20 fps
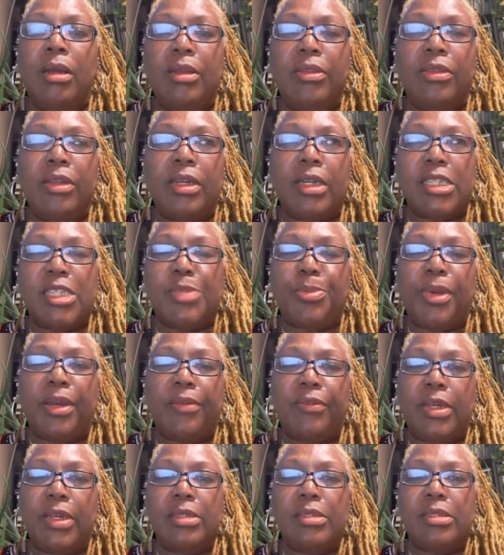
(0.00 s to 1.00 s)
the
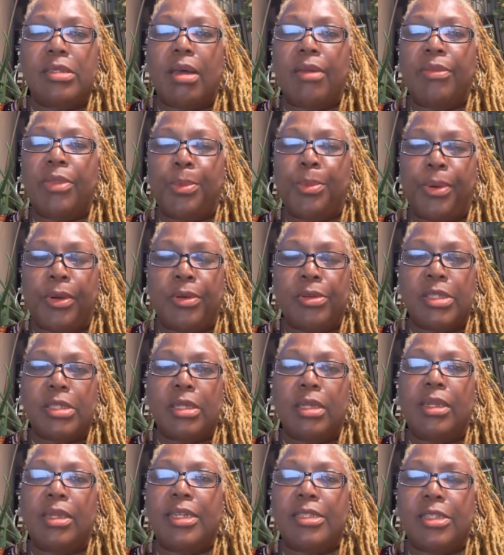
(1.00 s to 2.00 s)
experience of the
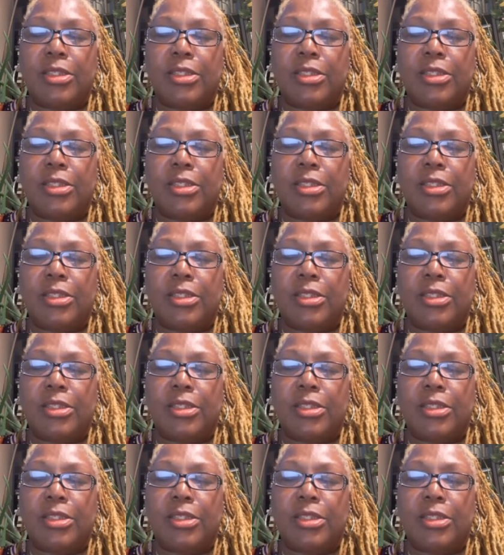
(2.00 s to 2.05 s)
person that's